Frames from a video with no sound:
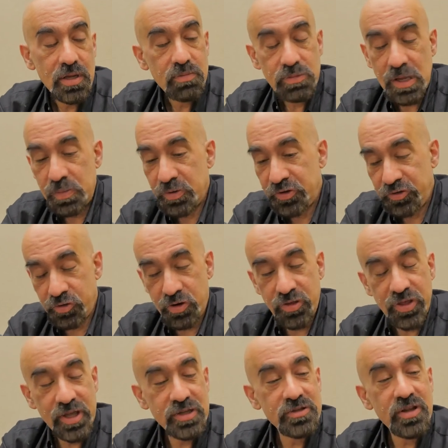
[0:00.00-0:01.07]
People saw
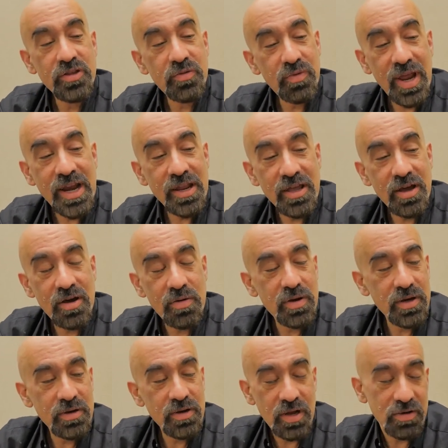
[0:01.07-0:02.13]
things on the radio,
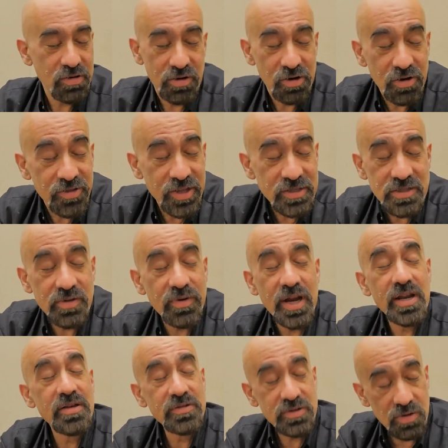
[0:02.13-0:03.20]
and heard things on the
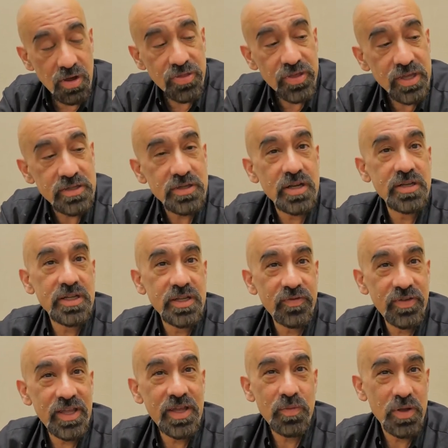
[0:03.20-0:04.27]
radio, saw things on
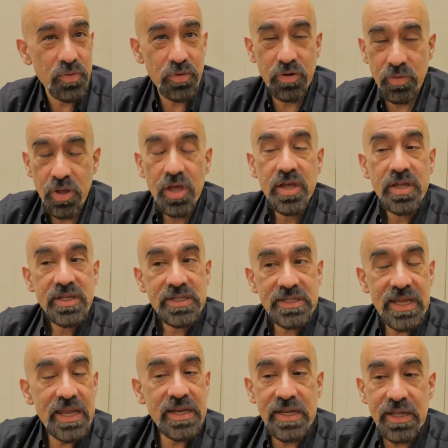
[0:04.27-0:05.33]
TV. We were
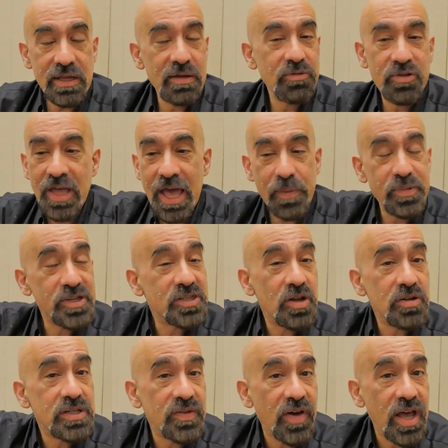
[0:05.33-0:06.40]
sending
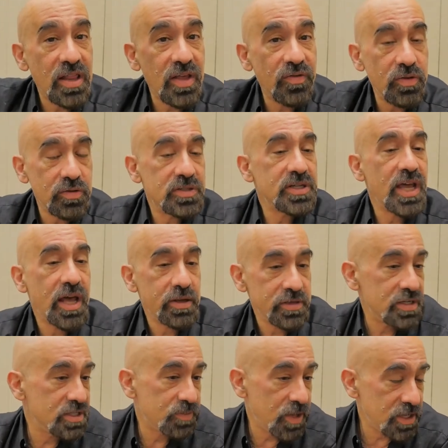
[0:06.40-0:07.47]
episodes of I Love Lucy out
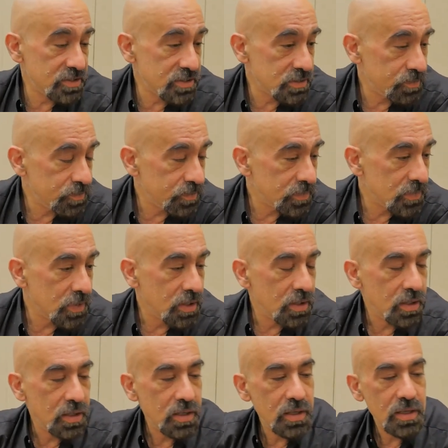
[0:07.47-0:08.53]
into space.
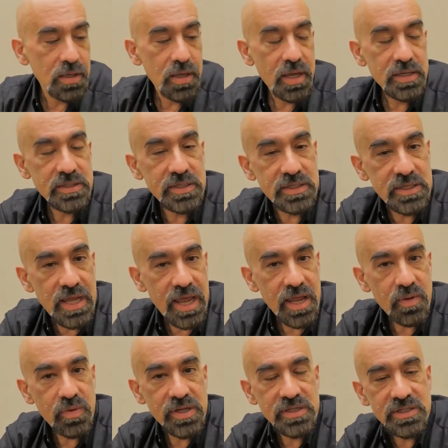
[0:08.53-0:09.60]

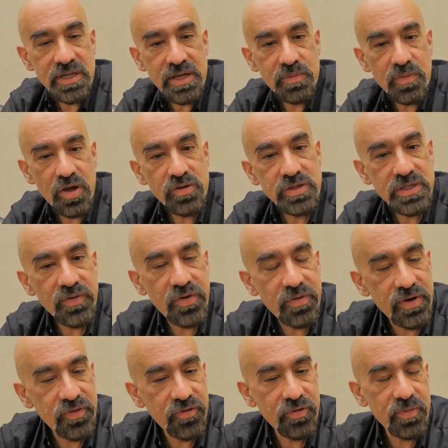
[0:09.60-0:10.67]
Today, we send most of our
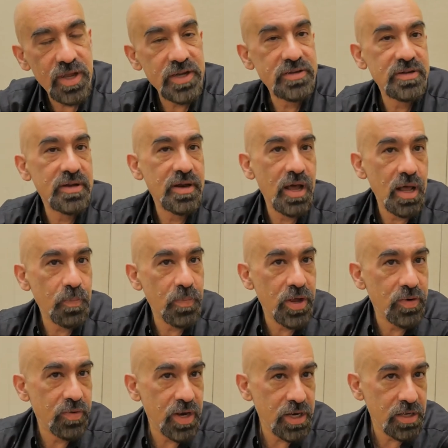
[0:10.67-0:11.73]
information not by
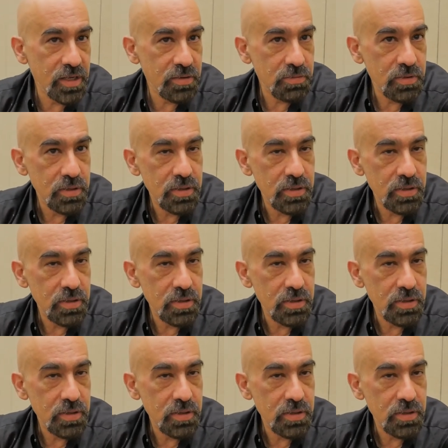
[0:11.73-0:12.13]
radio,